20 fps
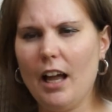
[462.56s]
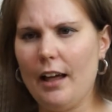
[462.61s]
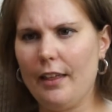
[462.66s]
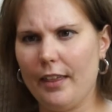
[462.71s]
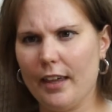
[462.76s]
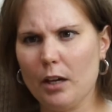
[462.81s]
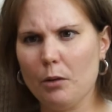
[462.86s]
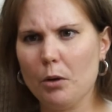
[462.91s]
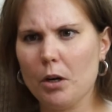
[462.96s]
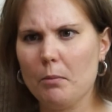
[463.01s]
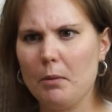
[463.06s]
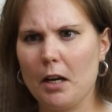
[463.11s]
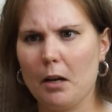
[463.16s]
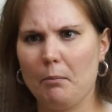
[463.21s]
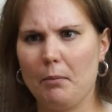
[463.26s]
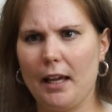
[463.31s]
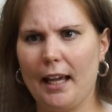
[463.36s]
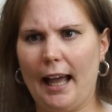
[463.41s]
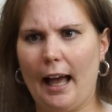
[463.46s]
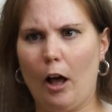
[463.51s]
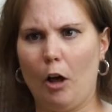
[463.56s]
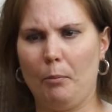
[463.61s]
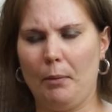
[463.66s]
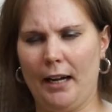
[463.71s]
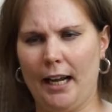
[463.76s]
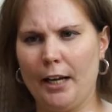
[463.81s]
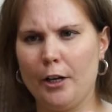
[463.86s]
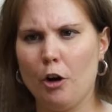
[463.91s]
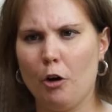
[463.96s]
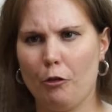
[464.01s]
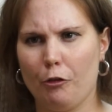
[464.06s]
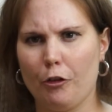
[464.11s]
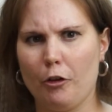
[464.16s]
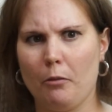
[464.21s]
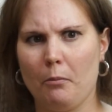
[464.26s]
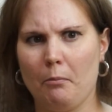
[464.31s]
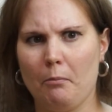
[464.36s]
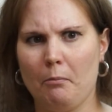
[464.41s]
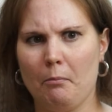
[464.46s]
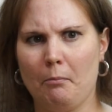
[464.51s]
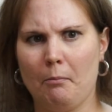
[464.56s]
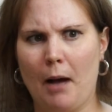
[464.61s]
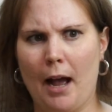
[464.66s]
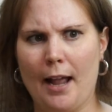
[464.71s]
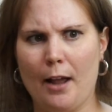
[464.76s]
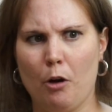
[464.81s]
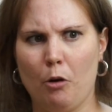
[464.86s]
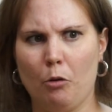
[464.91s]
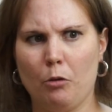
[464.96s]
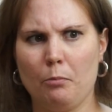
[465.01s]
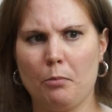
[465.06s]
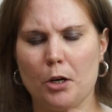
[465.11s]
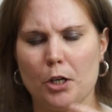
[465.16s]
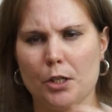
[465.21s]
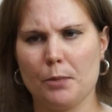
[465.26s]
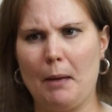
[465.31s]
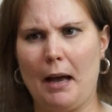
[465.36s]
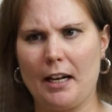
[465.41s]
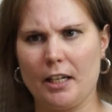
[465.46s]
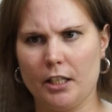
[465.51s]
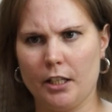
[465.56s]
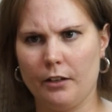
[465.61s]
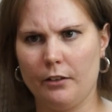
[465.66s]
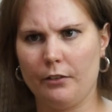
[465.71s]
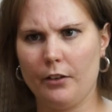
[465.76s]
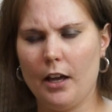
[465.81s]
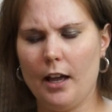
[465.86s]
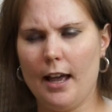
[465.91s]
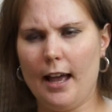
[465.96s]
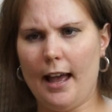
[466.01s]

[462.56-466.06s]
think it would have been a big help. And I know from my own perspective,